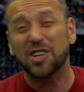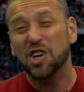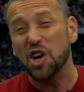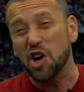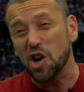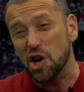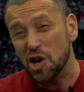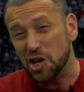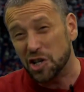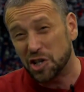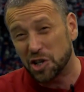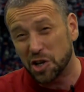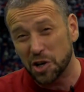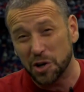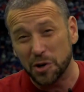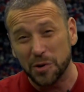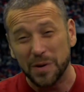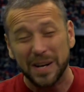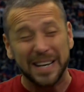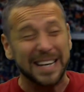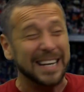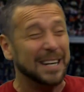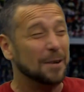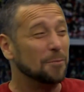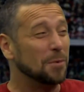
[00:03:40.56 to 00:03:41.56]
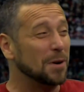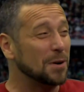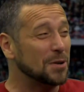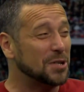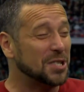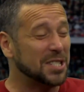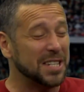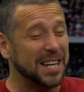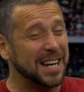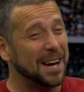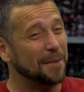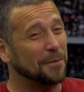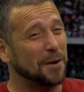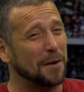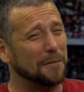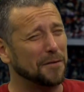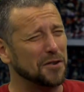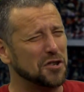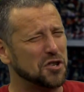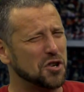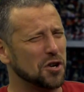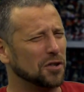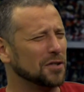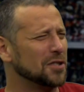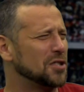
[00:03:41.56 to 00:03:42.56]
could do. We'll see. I've gone for
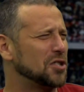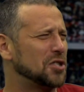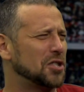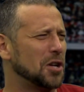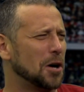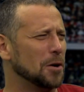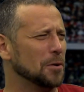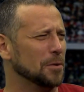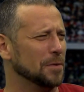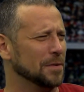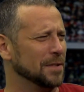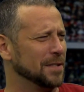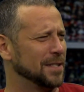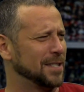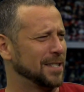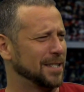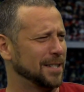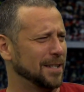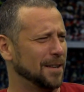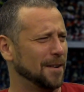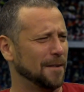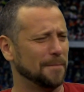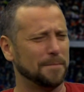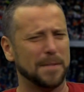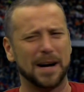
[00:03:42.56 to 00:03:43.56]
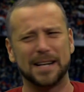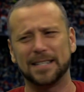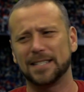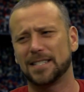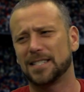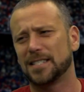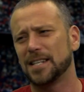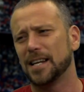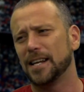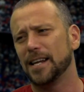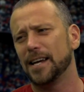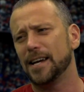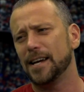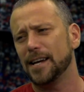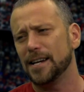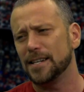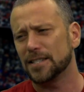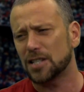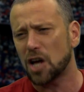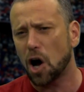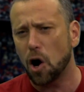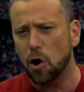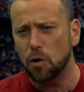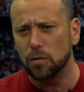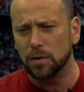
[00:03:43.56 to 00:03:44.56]
John Stones of Man City. He's
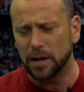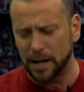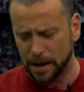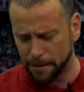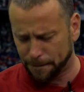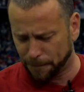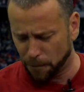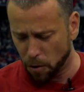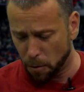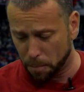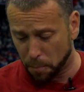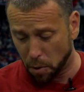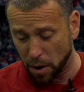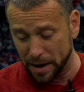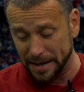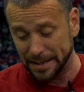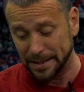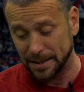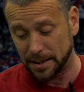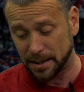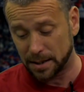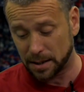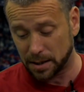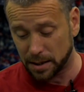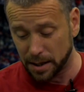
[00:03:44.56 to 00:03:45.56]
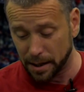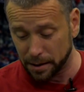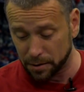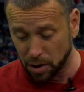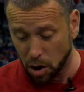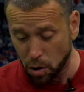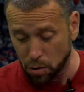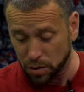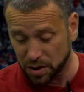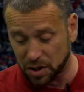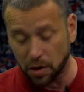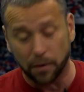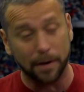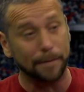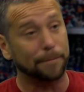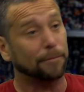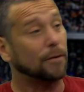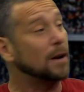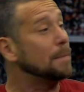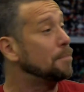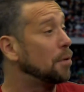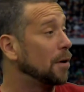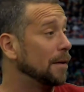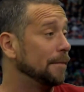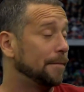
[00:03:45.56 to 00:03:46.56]
only
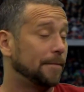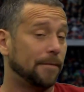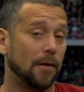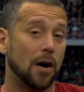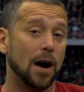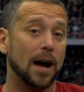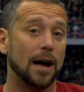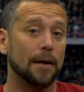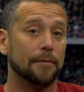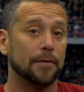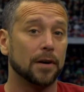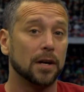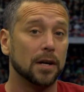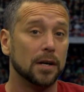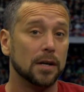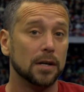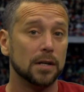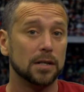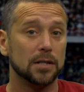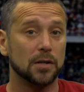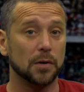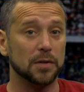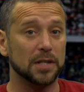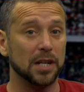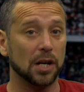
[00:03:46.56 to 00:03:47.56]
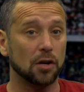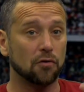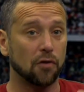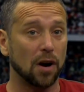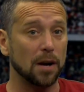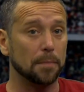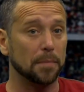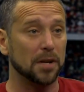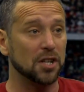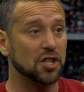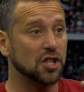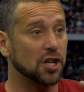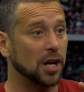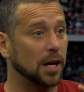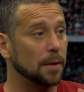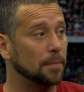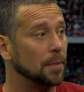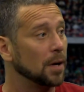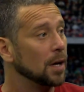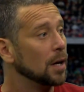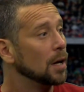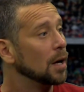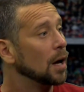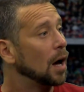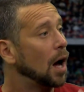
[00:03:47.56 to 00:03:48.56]
3.5. So he's incredibly cheap.
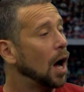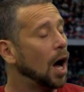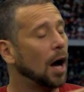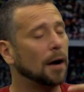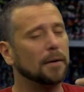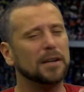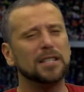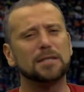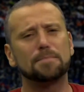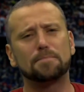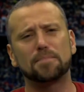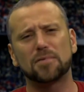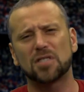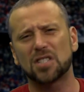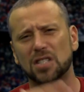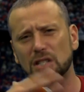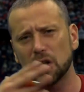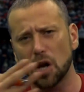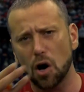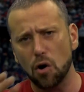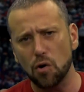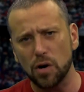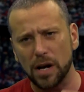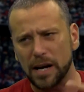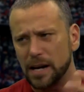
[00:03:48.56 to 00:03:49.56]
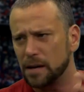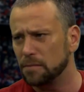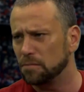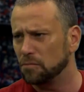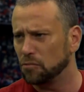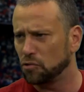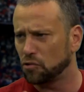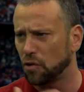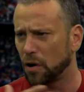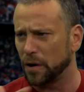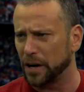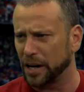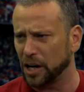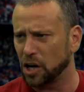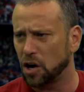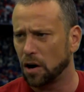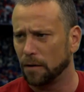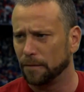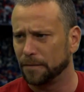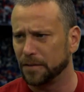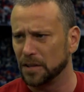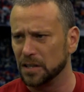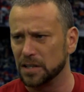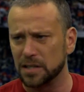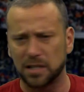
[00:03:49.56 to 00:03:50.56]
He's slowly growing in
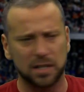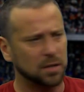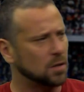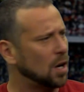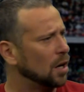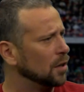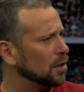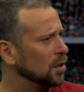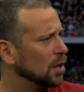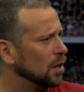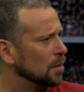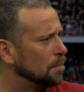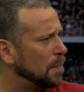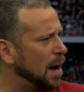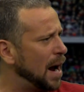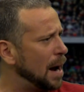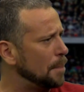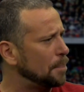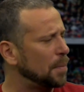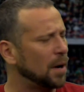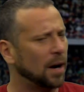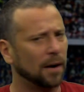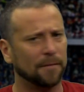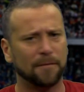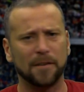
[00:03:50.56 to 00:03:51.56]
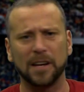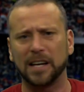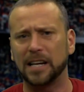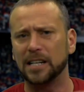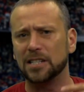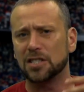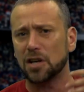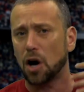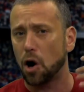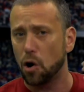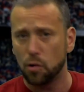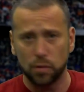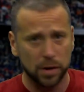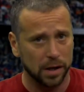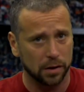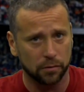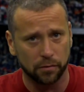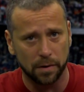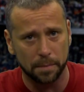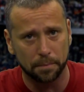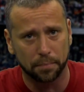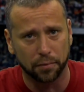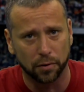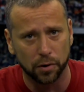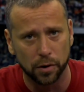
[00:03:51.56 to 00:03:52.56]
confidence under Pep. I think he's only going to
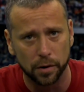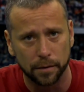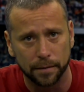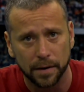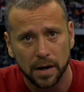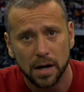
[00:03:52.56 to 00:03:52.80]
improve.